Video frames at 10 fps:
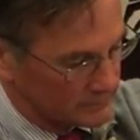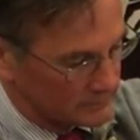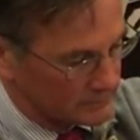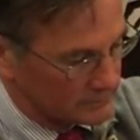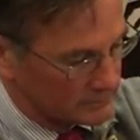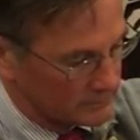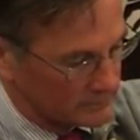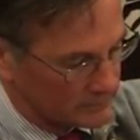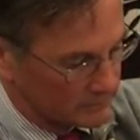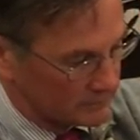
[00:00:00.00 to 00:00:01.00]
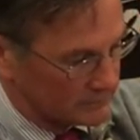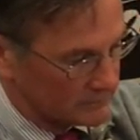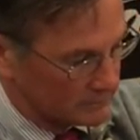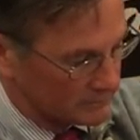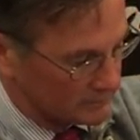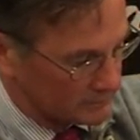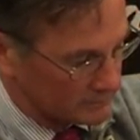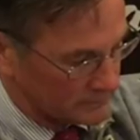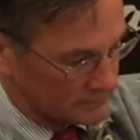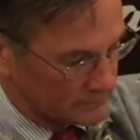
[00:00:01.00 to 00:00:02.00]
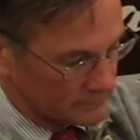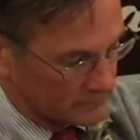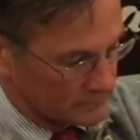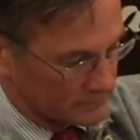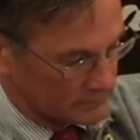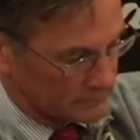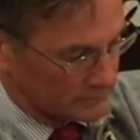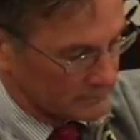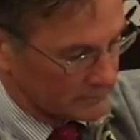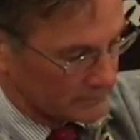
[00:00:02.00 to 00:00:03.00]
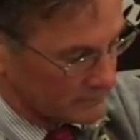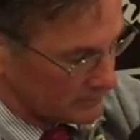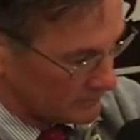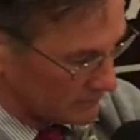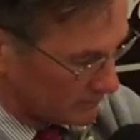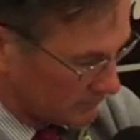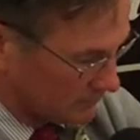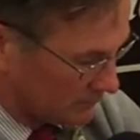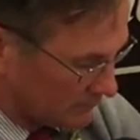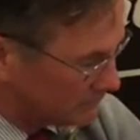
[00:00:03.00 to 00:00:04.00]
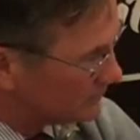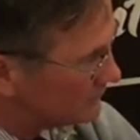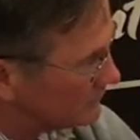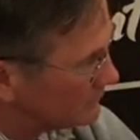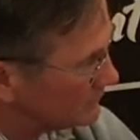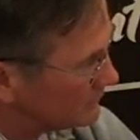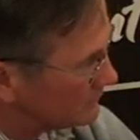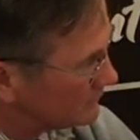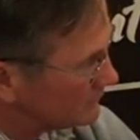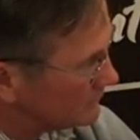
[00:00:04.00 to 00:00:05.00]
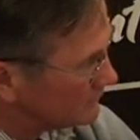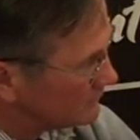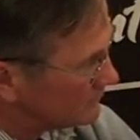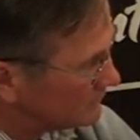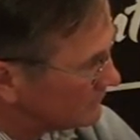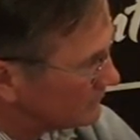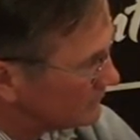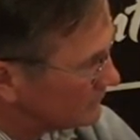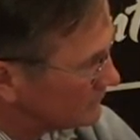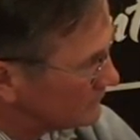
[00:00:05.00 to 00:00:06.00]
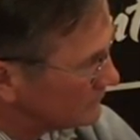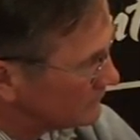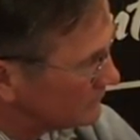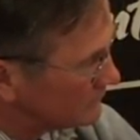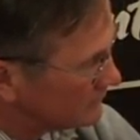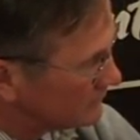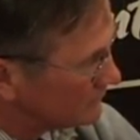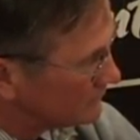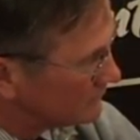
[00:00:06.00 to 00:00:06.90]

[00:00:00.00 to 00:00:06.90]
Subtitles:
(not speaking)